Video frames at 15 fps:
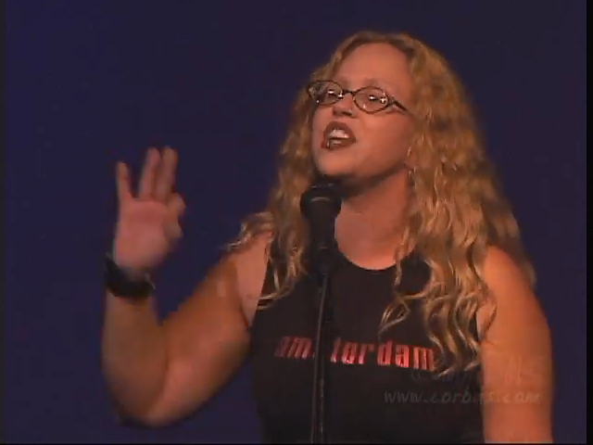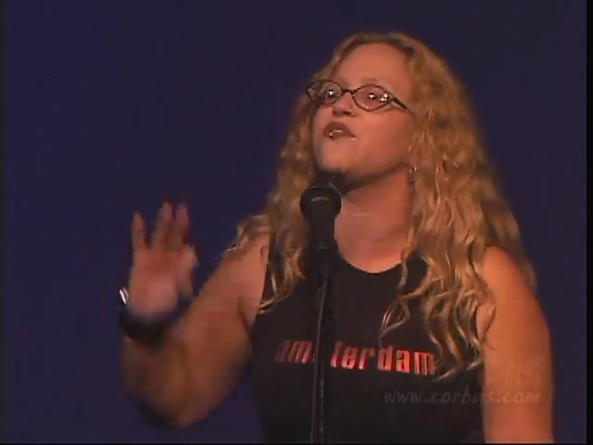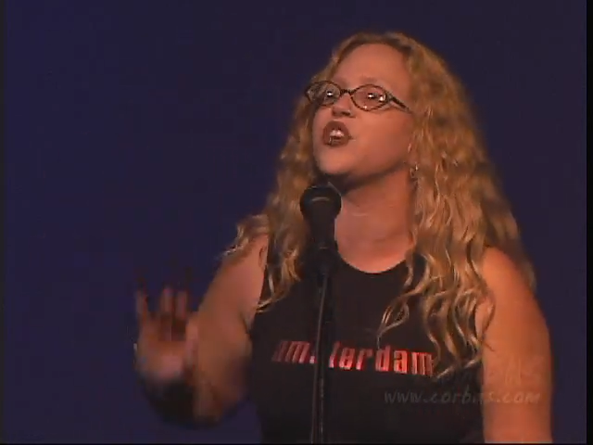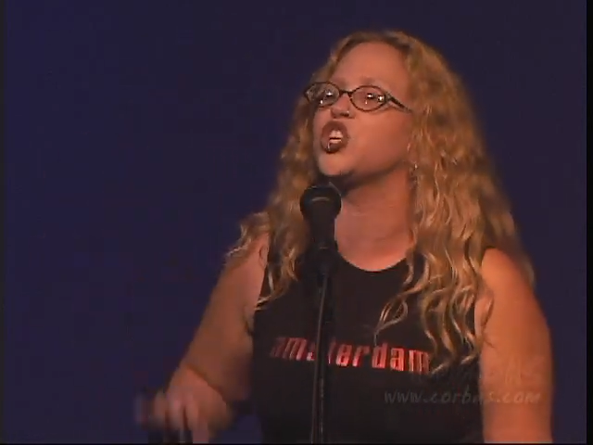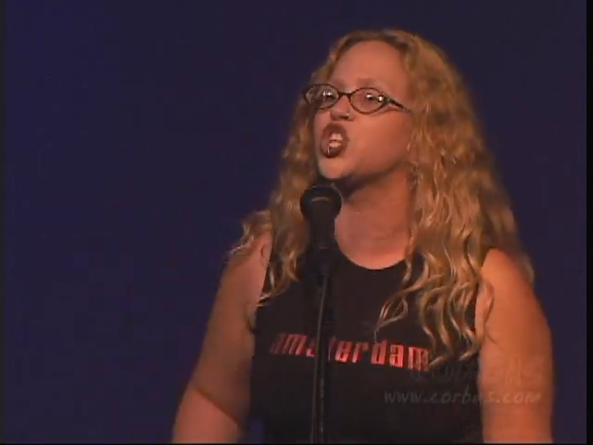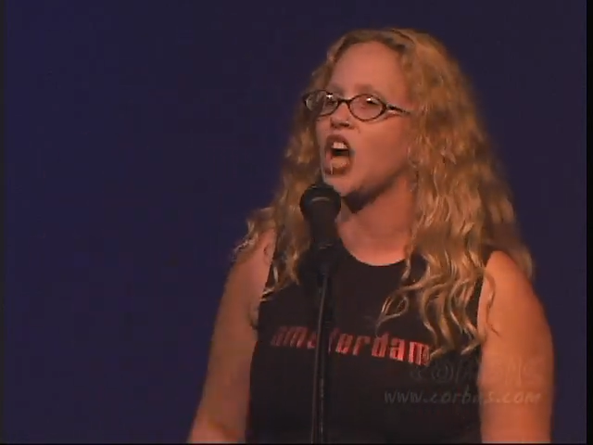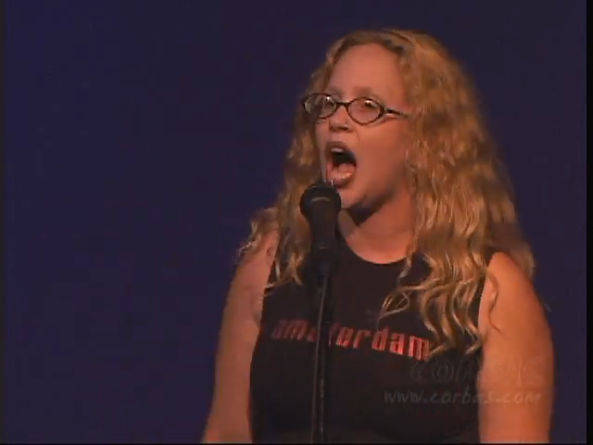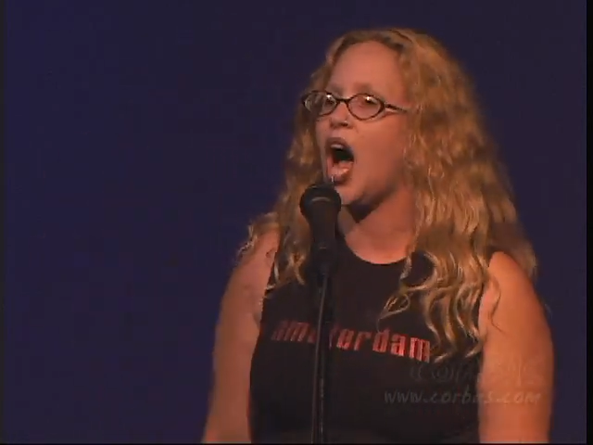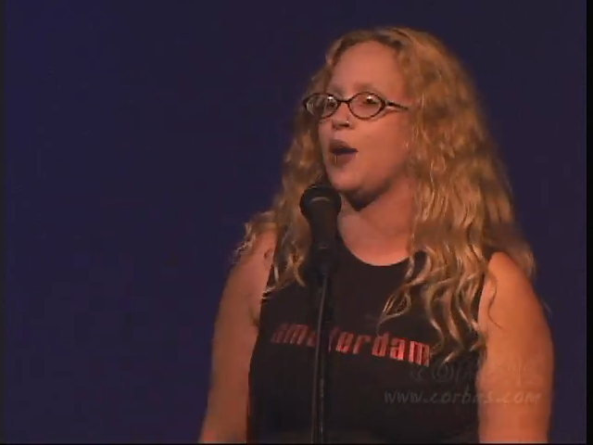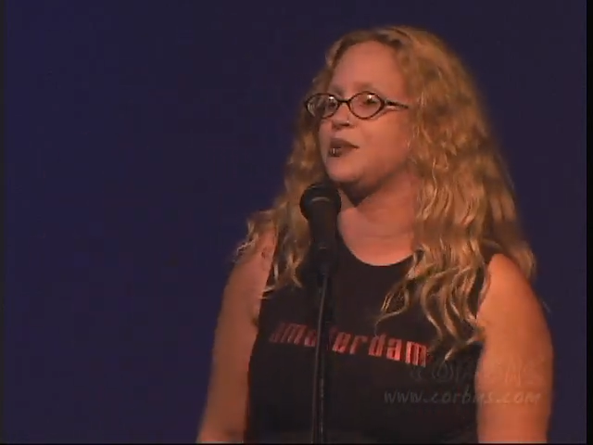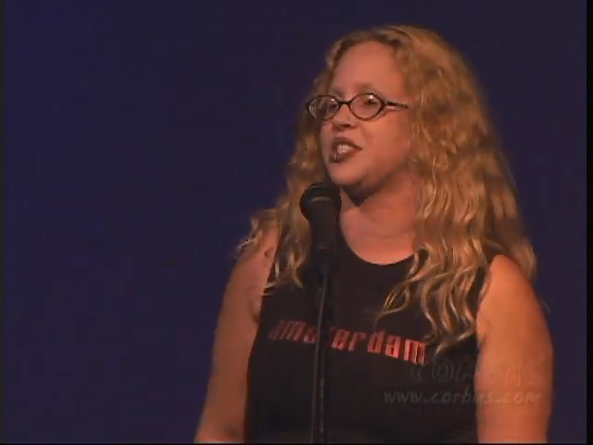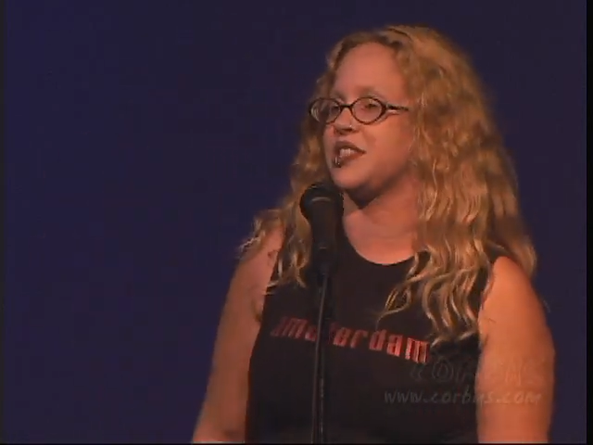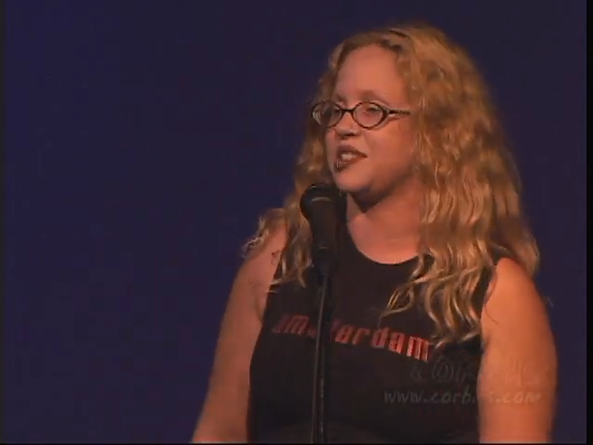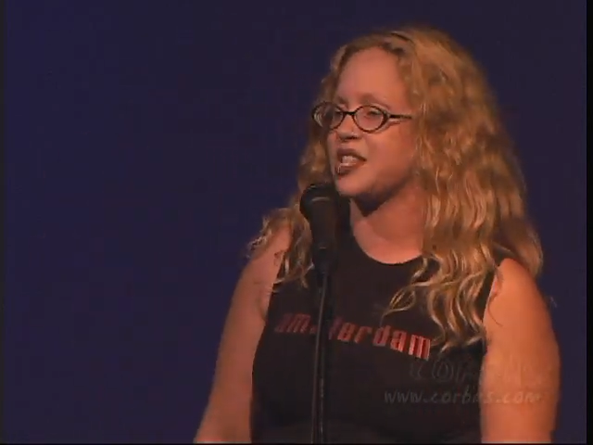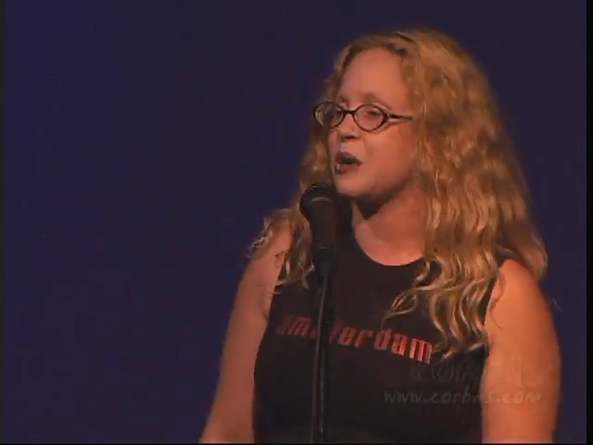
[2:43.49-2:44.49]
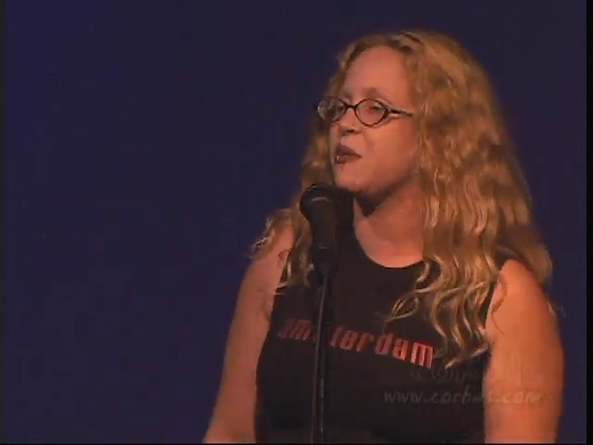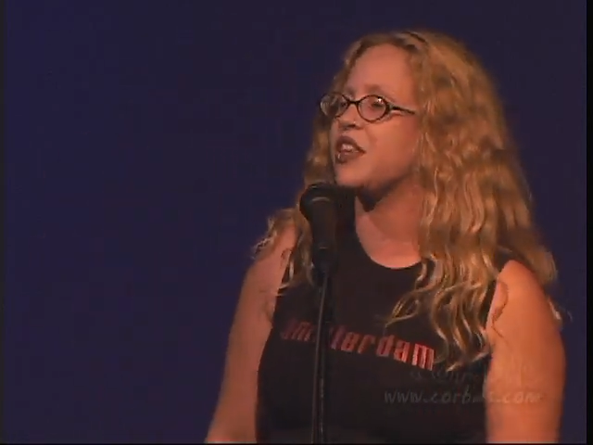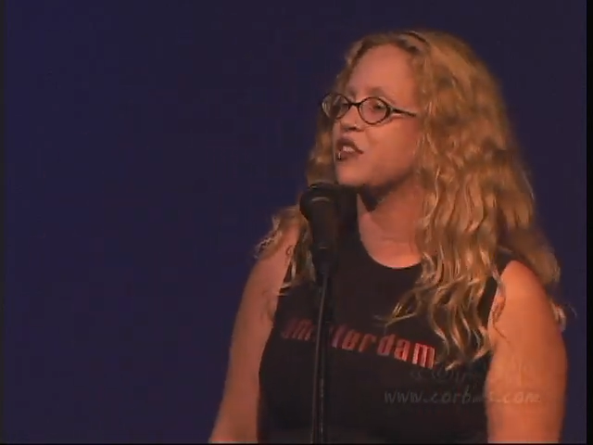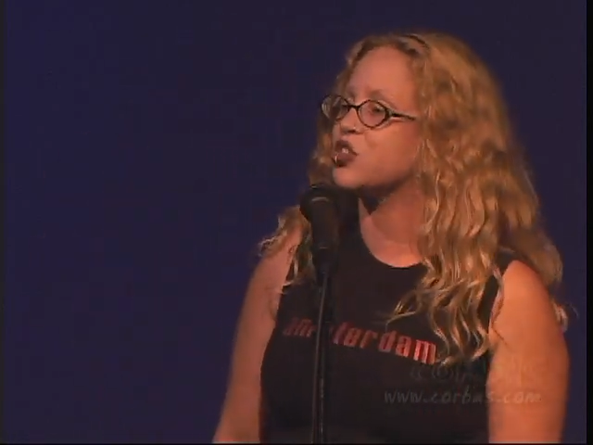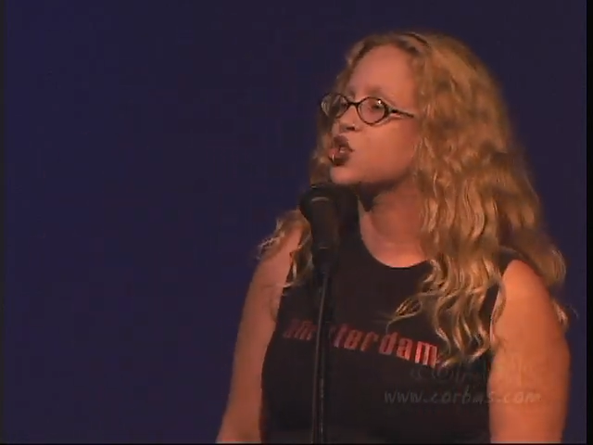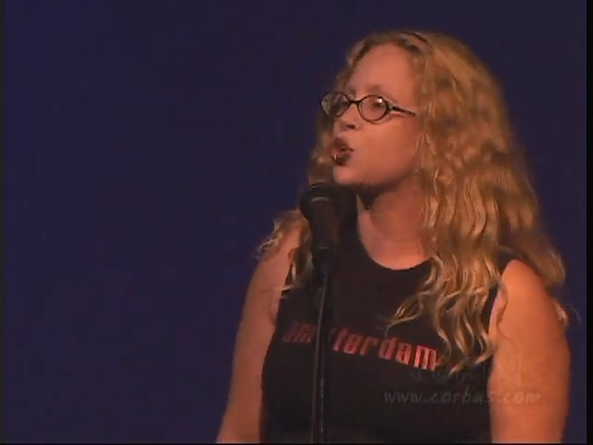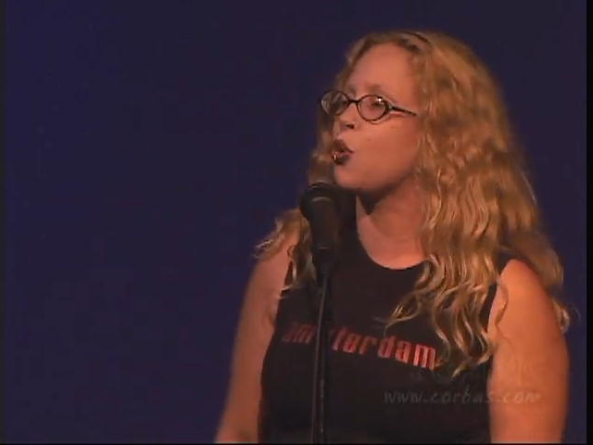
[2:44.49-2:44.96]
different jobs to see
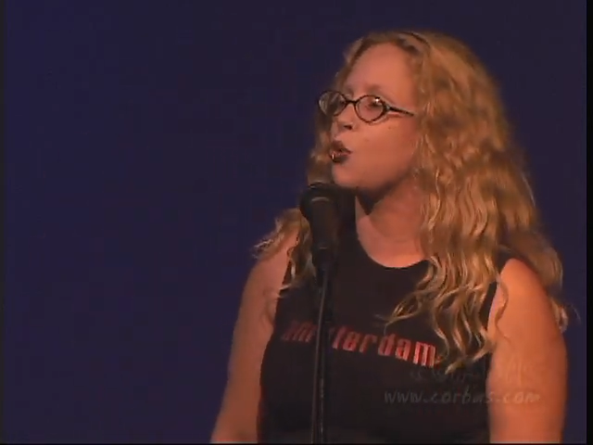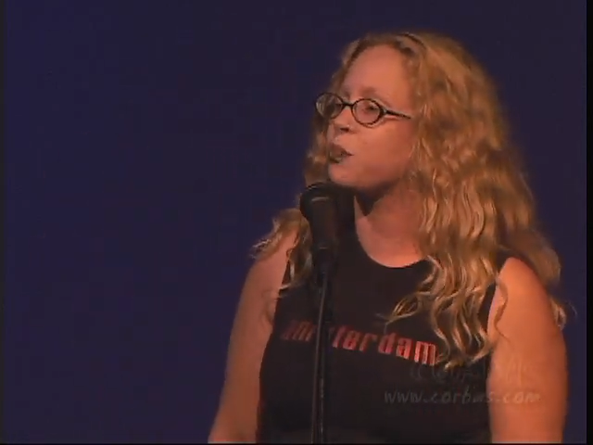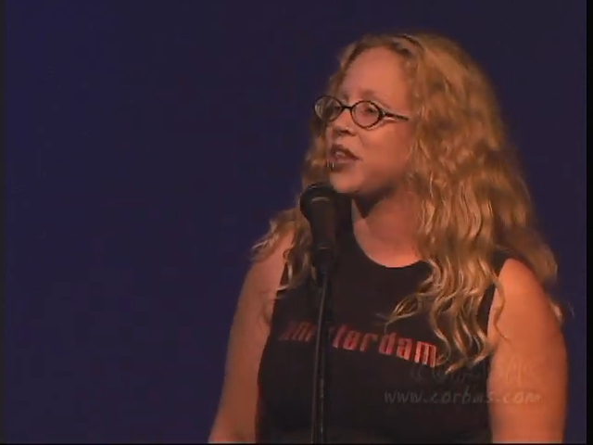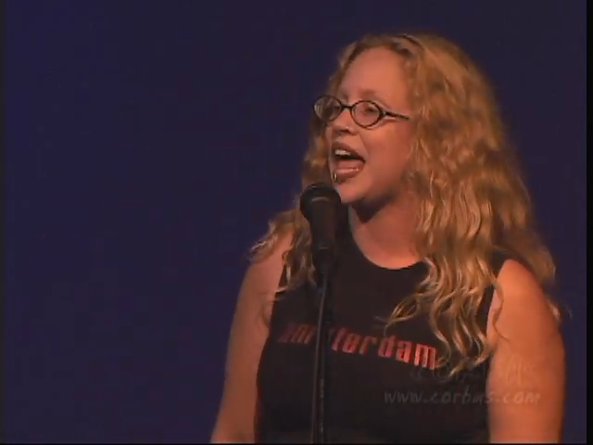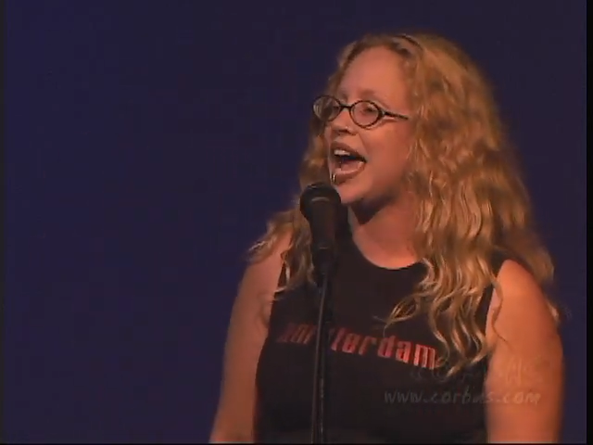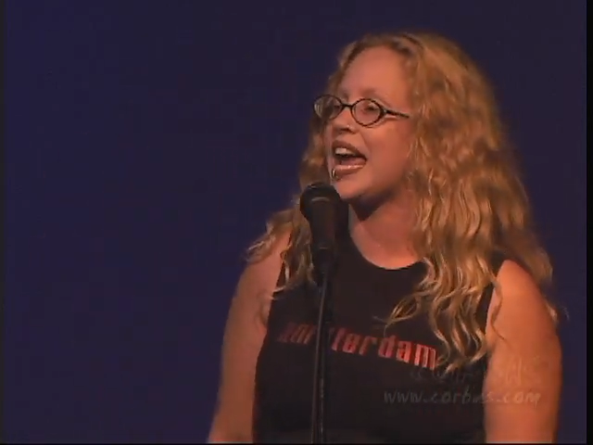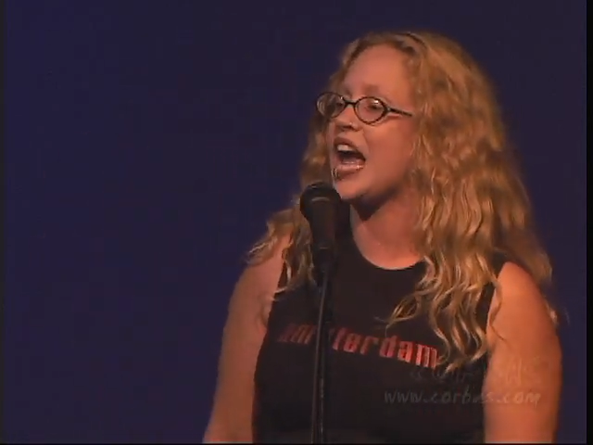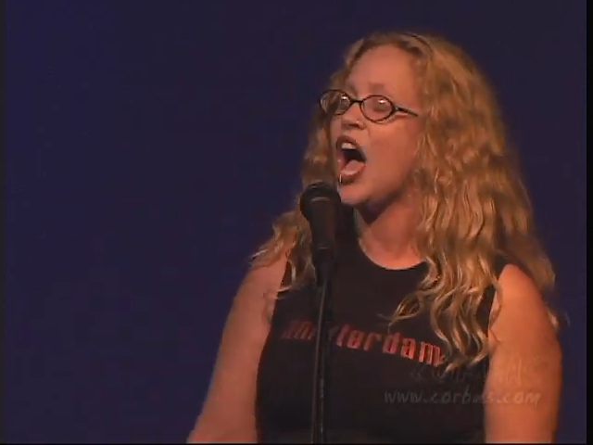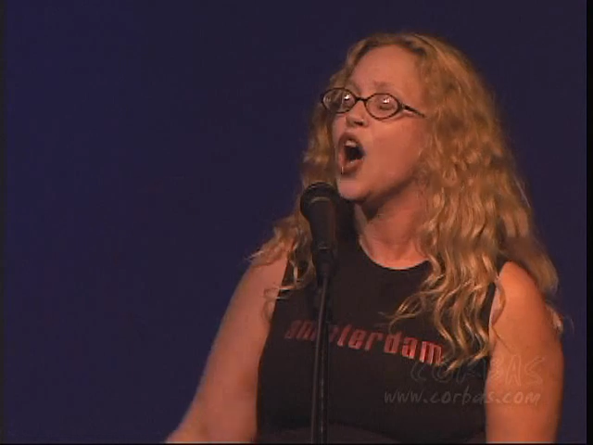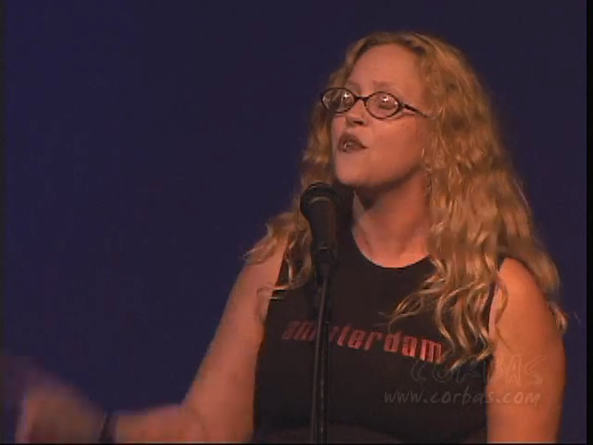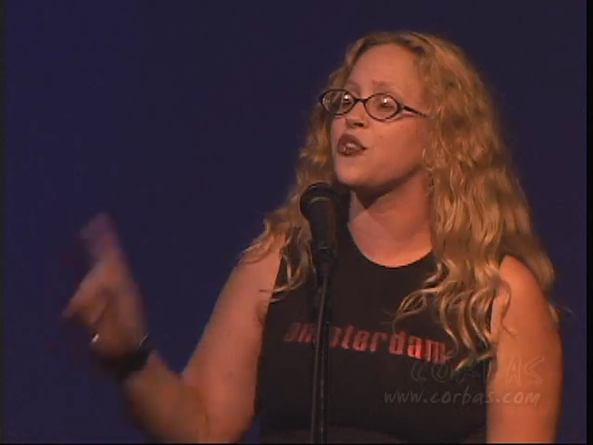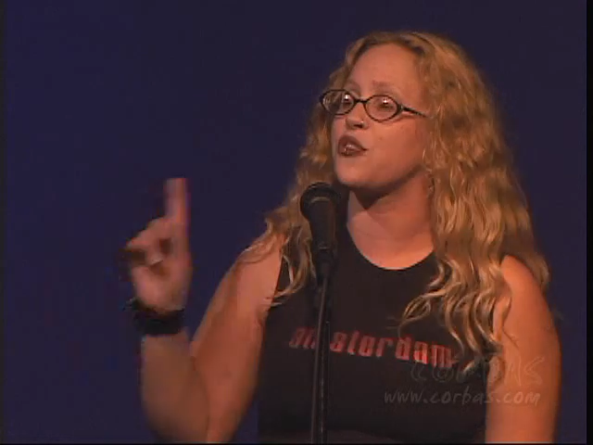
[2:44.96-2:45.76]
me in the school play,